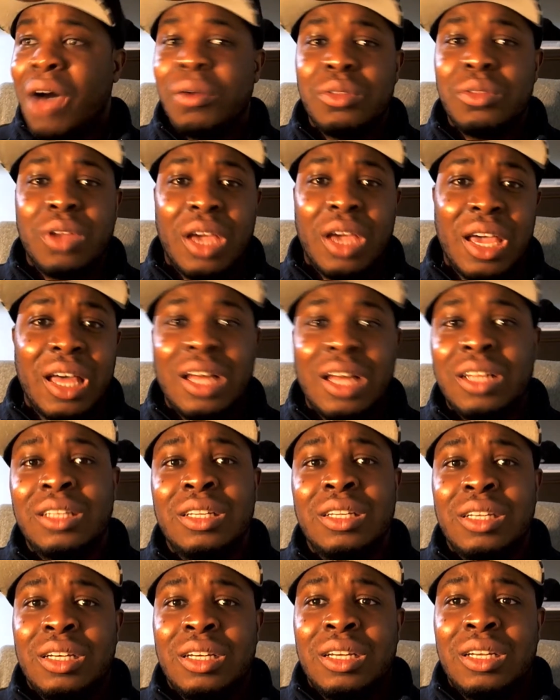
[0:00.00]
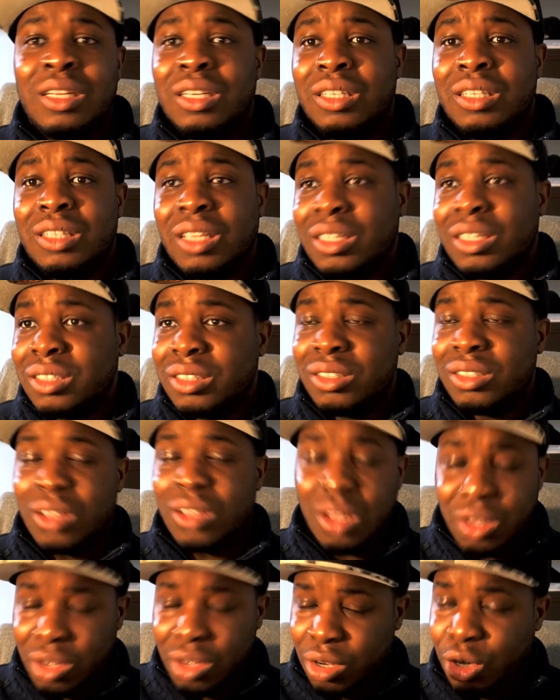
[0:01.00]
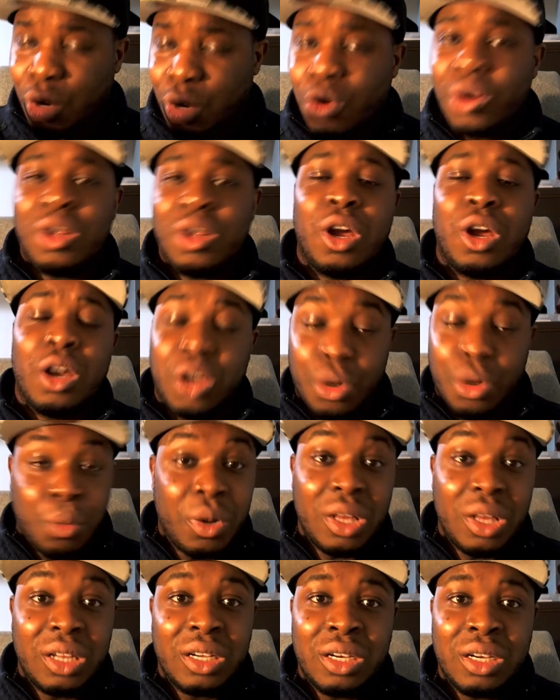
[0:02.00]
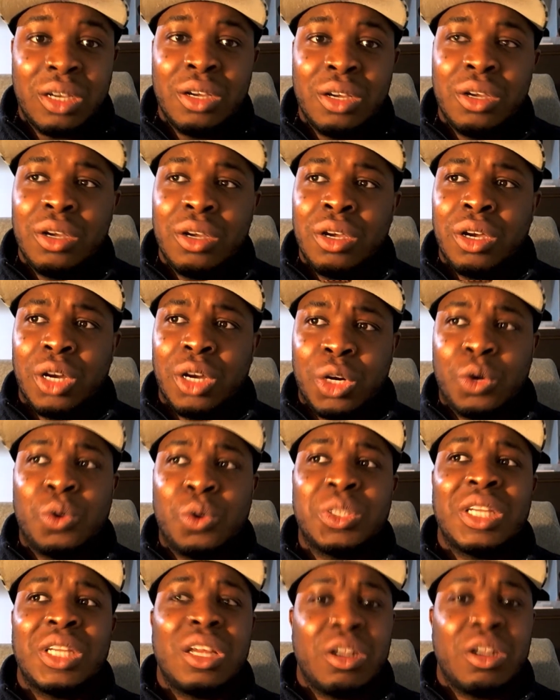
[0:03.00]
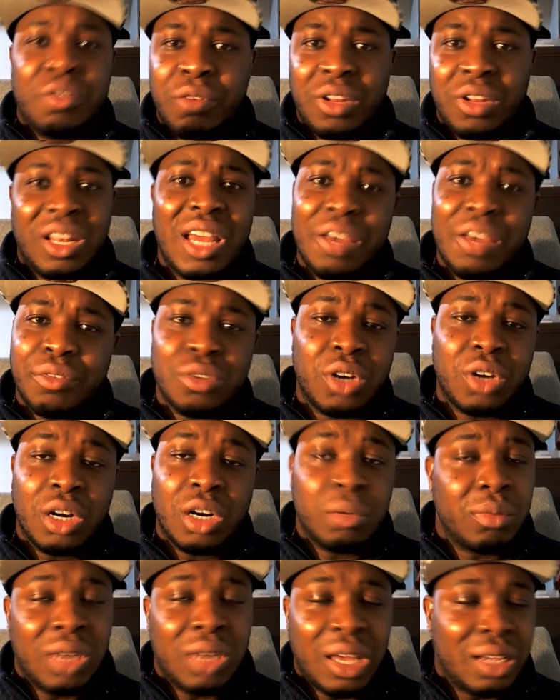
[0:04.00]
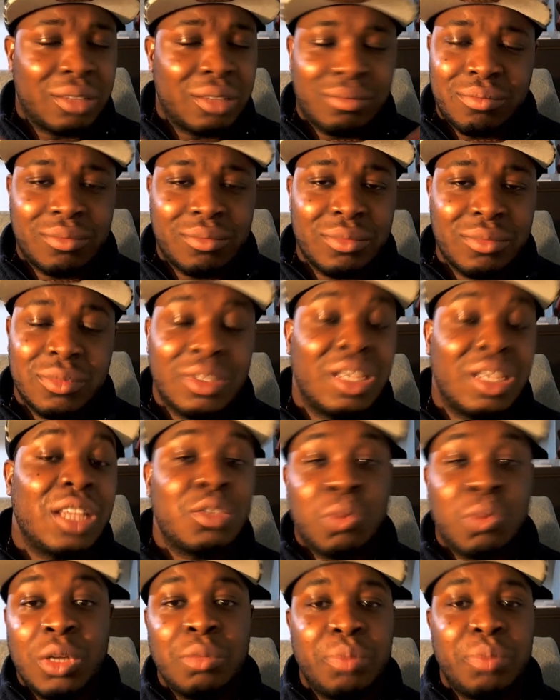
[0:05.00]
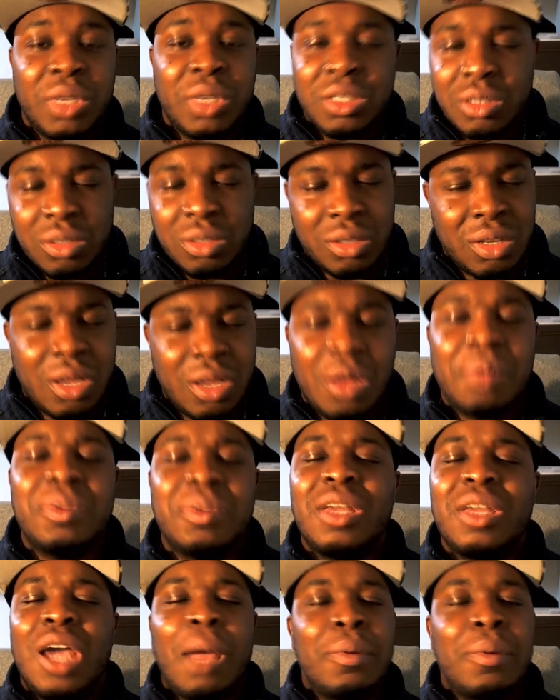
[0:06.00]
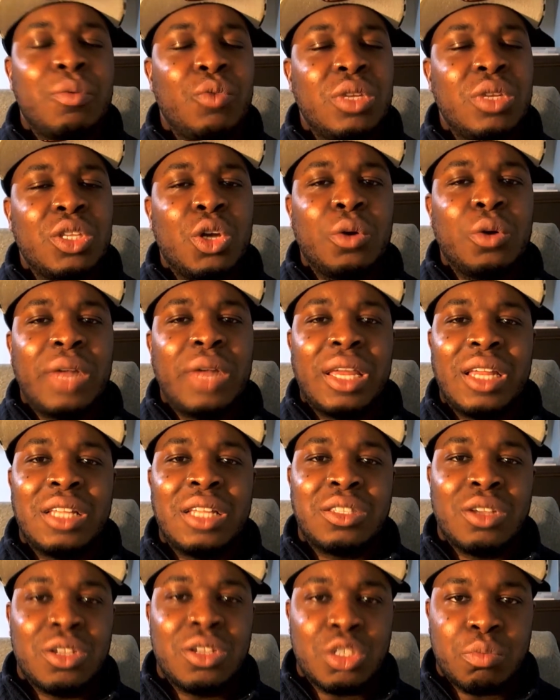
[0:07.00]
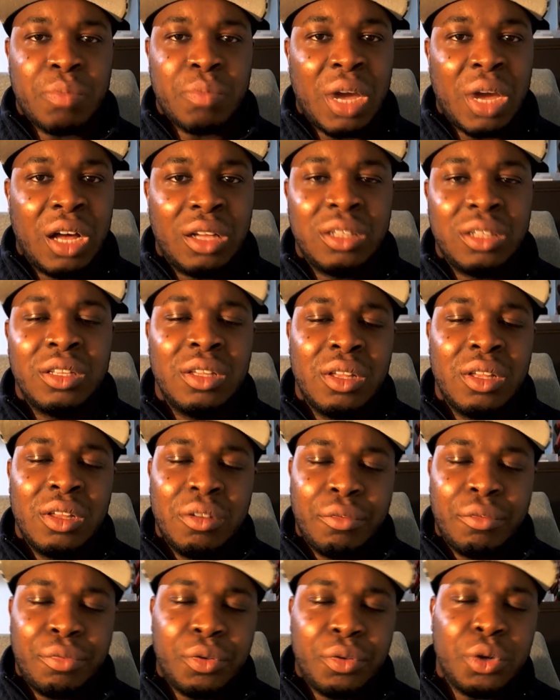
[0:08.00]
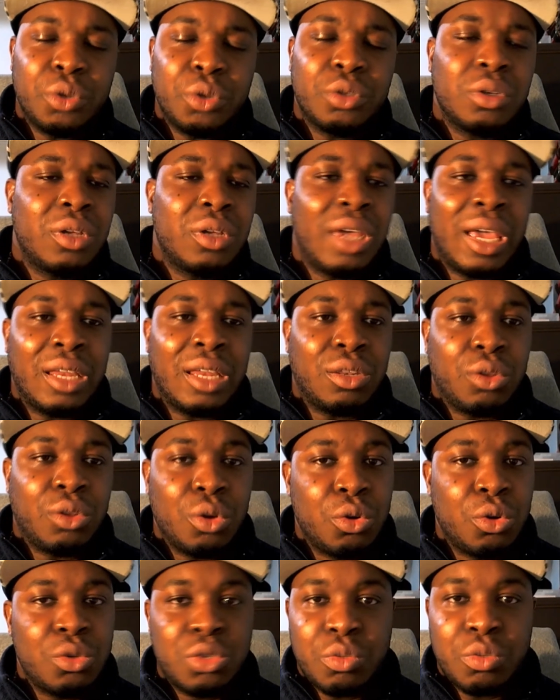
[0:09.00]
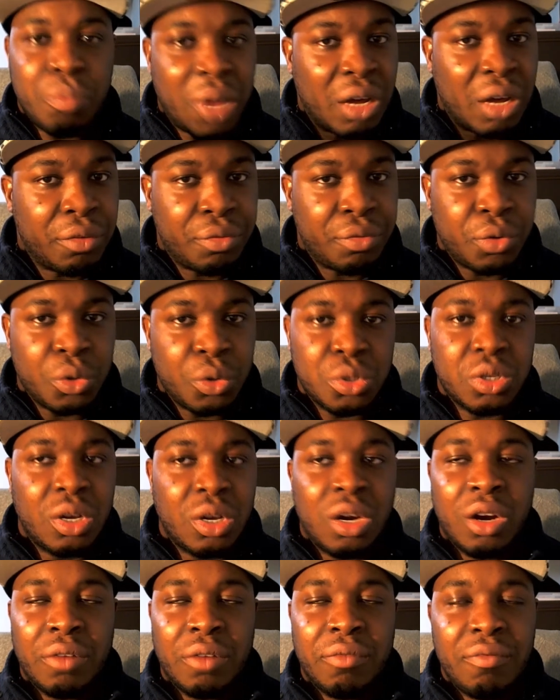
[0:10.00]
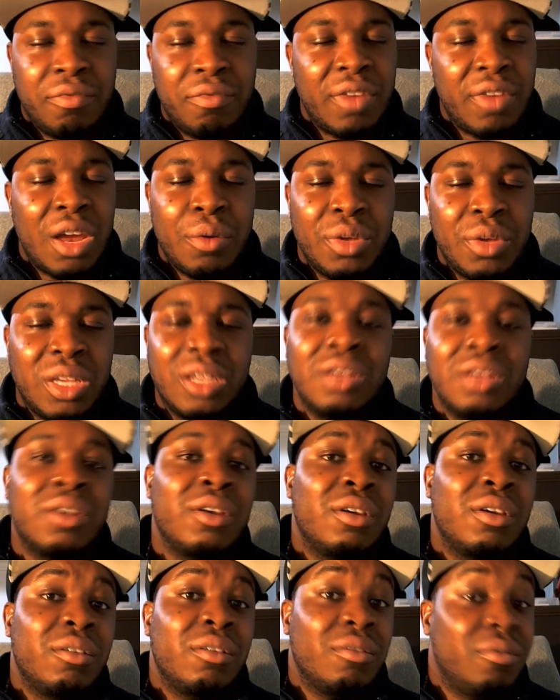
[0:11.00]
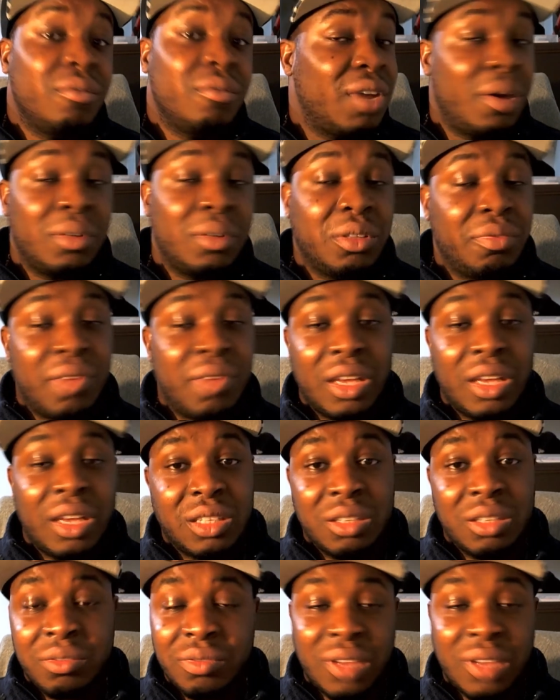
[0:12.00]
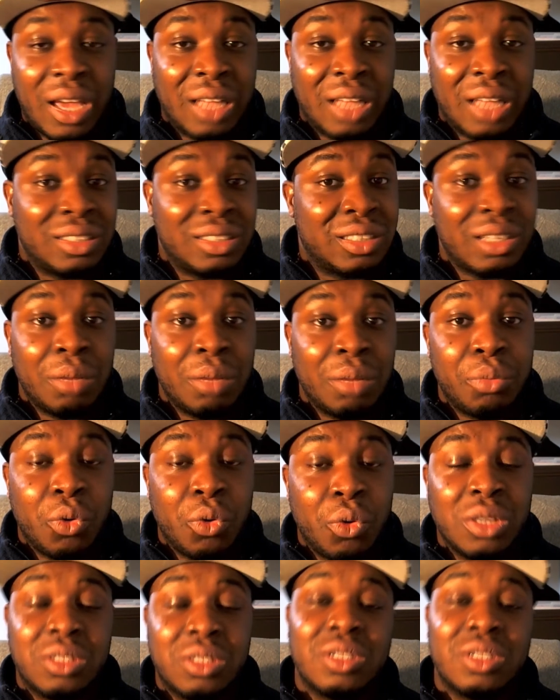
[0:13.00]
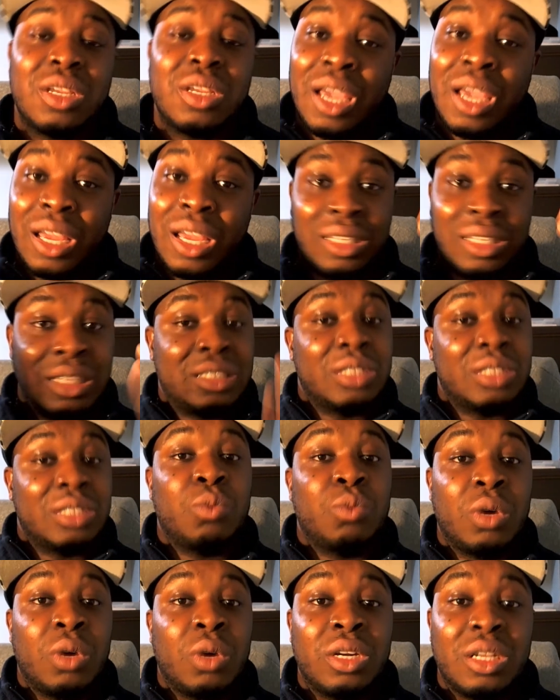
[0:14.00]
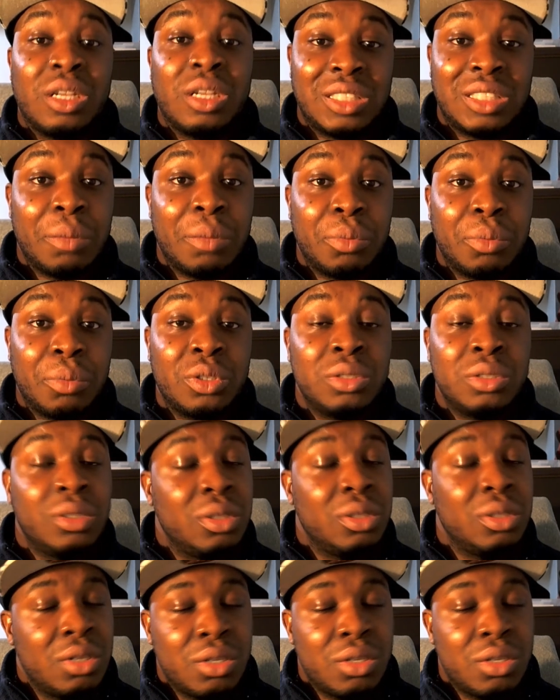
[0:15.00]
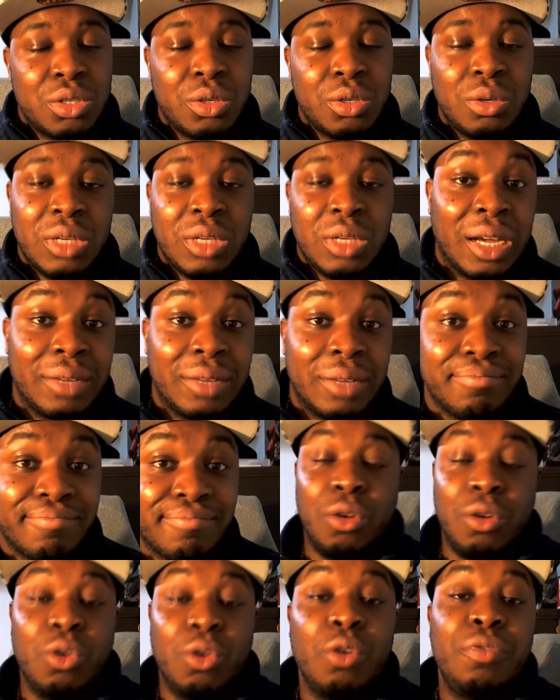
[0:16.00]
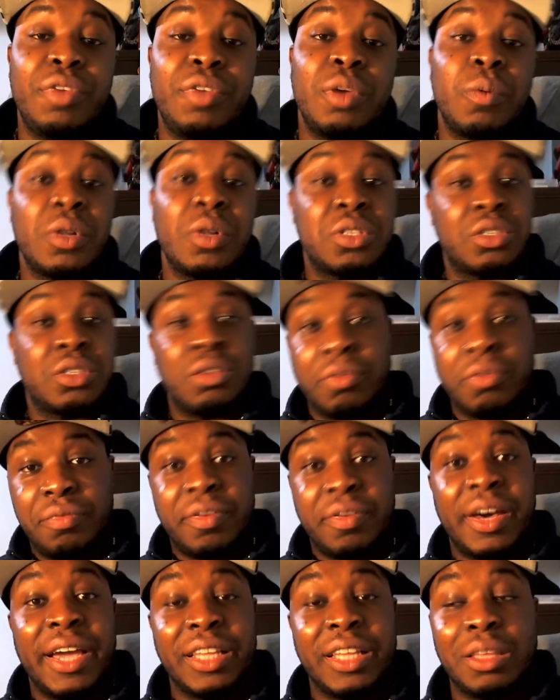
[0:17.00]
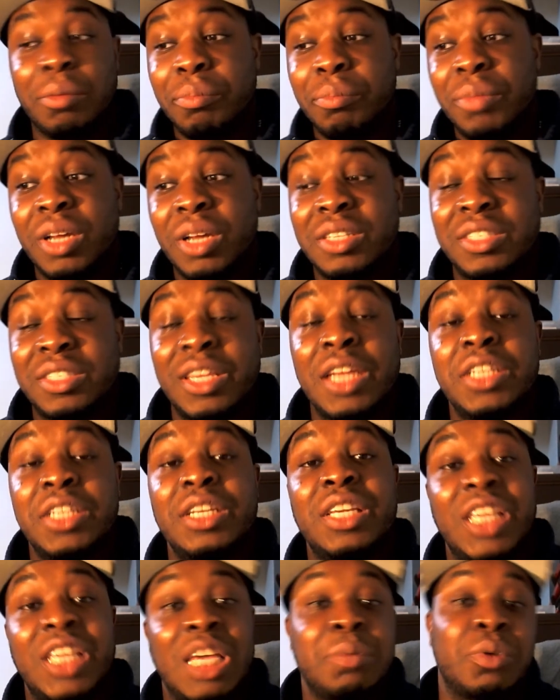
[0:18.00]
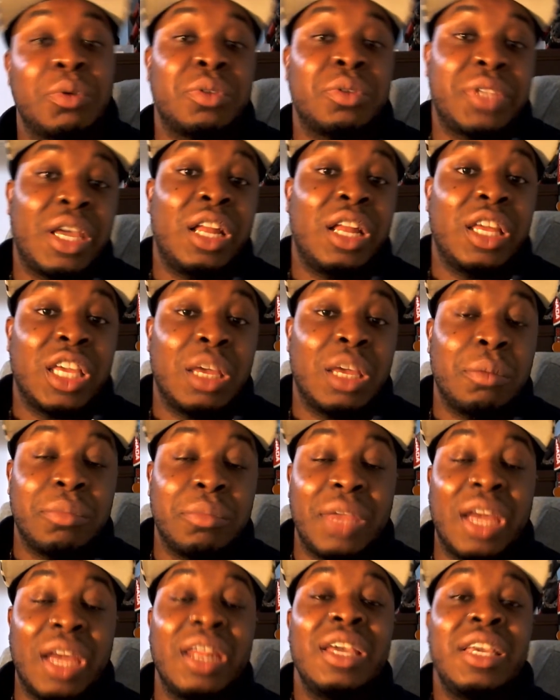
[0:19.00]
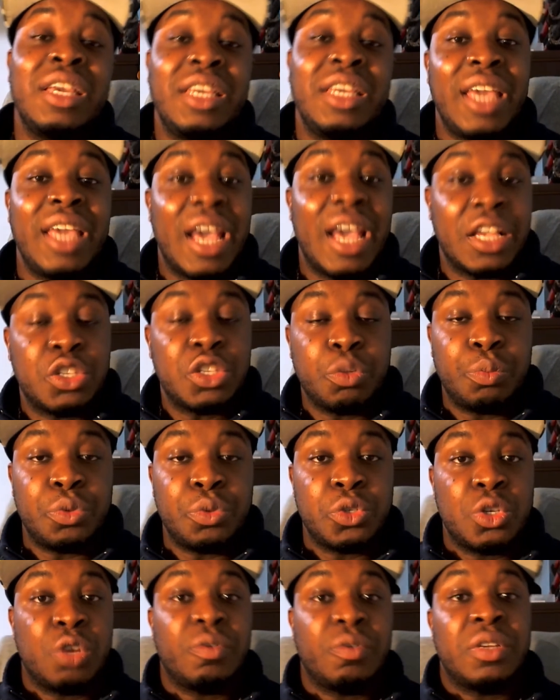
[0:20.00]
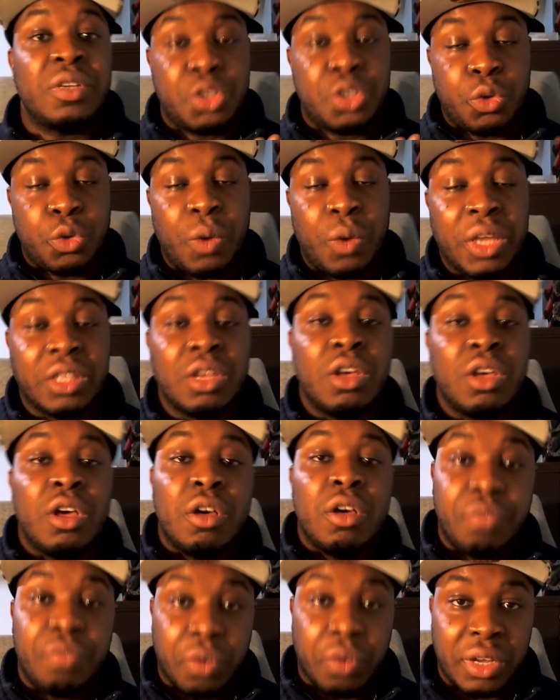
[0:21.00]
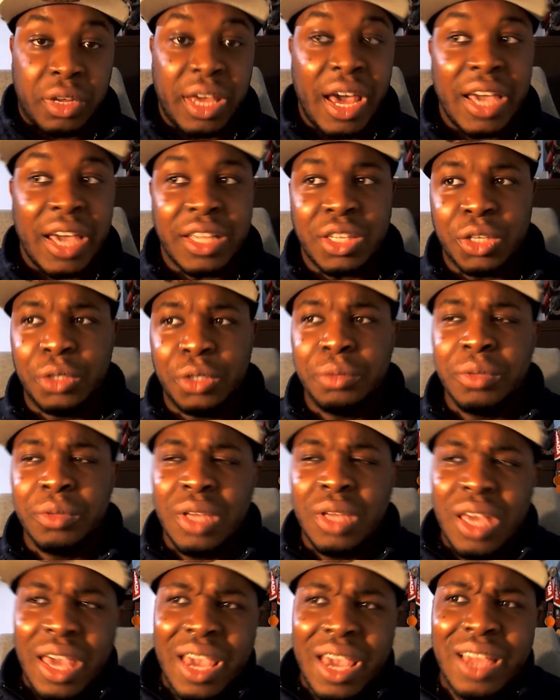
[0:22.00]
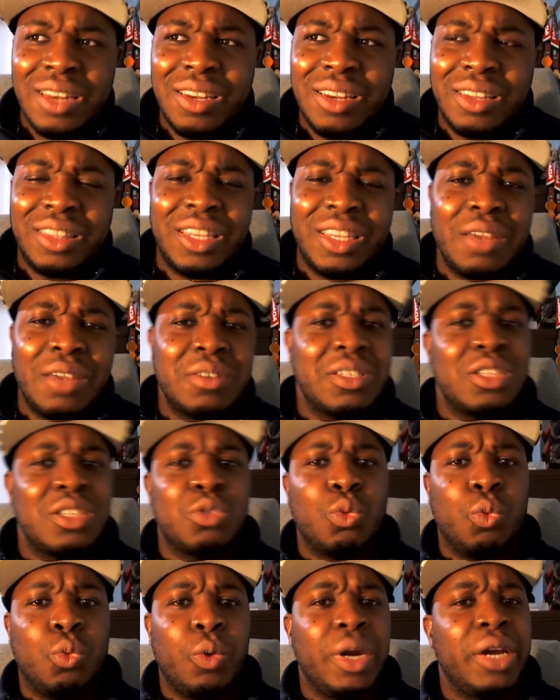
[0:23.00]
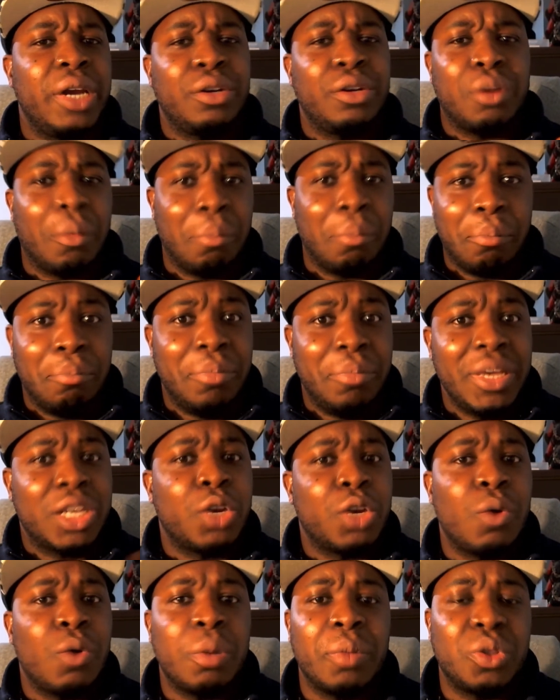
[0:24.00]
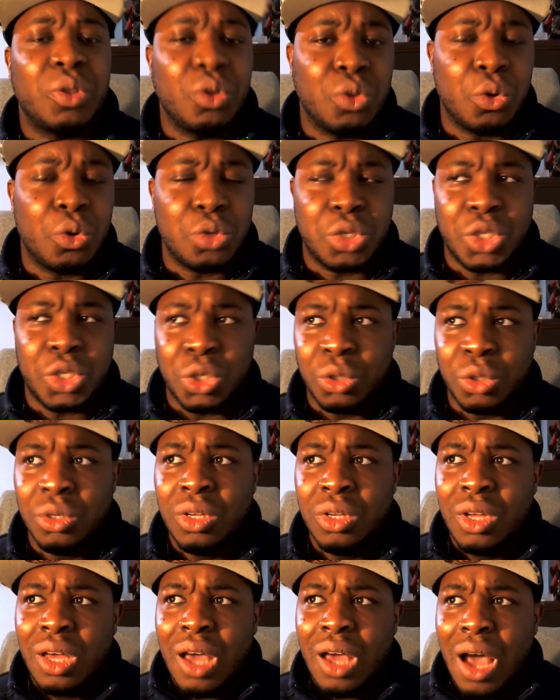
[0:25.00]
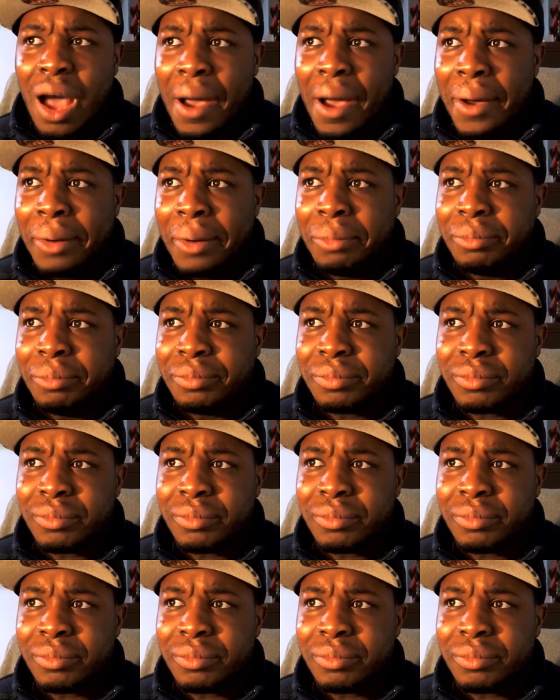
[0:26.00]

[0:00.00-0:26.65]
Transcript: the hell does a gorilla grows out of a left arm? Like, it's One Piece. I mean, we know that it's a small fruit, and those small fruits are very, very defective at some points, and this is one example. So yeah, Luffy wants to fight, but Sanji keeps on telling him that he has to preserve his strength for Kaido. And there's this weird bickering between those two. Um,